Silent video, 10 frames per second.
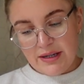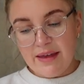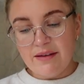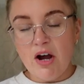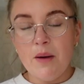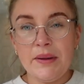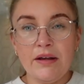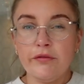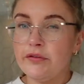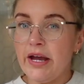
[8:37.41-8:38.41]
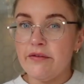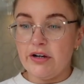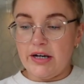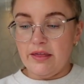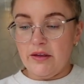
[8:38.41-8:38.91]
yeah, they've got a beef
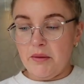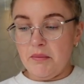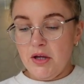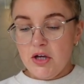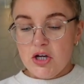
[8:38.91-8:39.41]
flavouring in them.